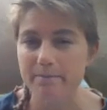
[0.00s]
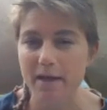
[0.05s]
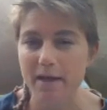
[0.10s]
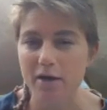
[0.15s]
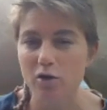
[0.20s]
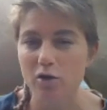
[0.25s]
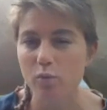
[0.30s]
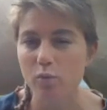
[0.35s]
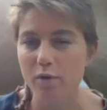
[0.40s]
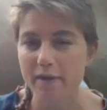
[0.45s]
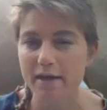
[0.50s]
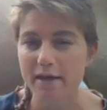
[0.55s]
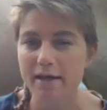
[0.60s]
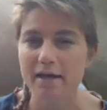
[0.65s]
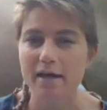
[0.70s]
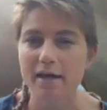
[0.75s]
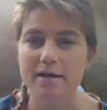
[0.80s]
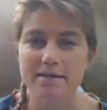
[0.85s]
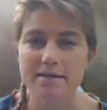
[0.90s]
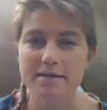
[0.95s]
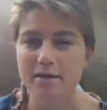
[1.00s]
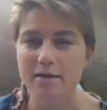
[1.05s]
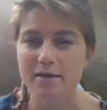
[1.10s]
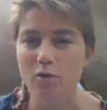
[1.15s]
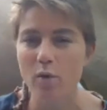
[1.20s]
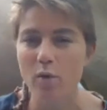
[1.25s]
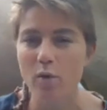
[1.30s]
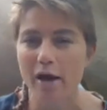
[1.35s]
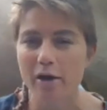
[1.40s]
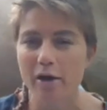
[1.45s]
that are within us, that
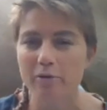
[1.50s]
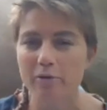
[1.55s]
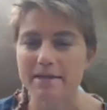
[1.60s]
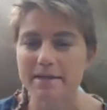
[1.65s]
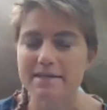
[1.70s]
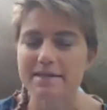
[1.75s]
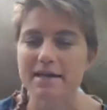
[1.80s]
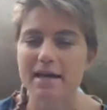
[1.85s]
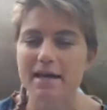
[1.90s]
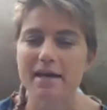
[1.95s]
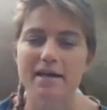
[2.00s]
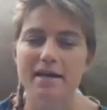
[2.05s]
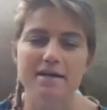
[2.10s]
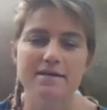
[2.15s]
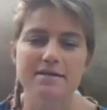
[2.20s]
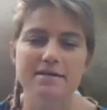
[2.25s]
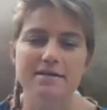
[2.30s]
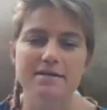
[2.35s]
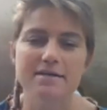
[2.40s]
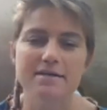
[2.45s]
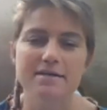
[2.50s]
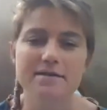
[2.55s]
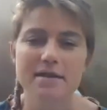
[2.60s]
the wild Mustangs